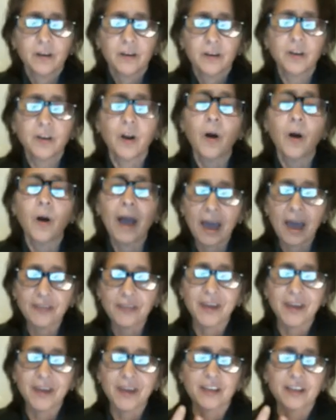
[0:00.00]

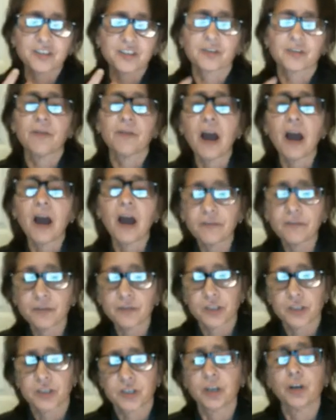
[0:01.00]
had that
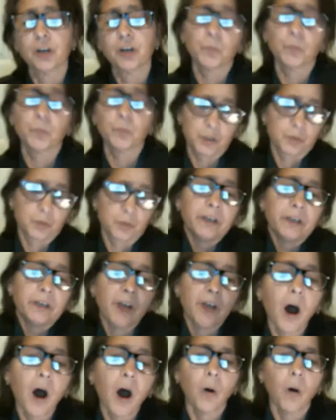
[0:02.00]
survivor's guilt, which we
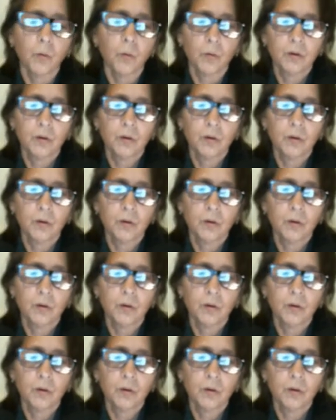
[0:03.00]
know,